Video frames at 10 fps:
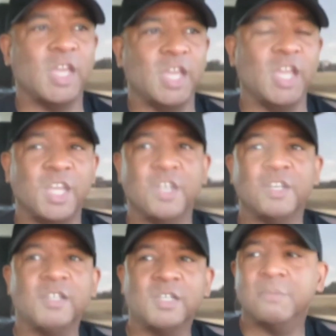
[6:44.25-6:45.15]

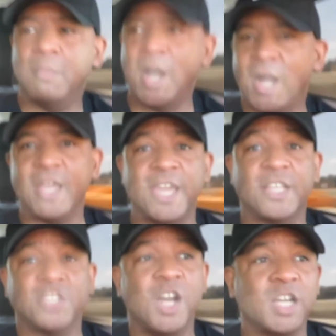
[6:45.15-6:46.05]
and my
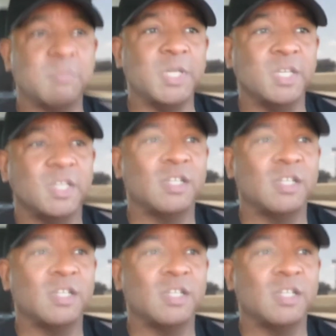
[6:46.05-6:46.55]
ex hugged me.